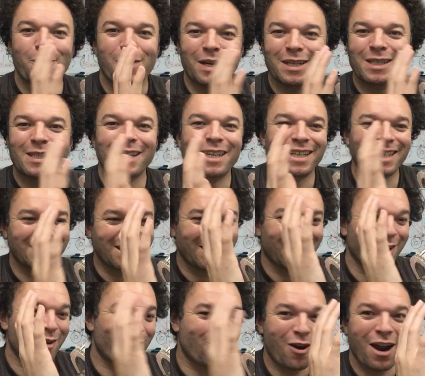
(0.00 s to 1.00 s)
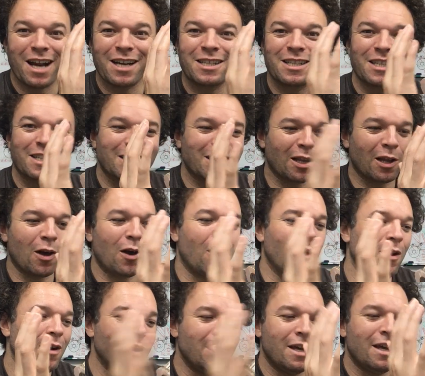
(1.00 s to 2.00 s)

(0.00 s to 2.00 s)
my son is going to crash this a lot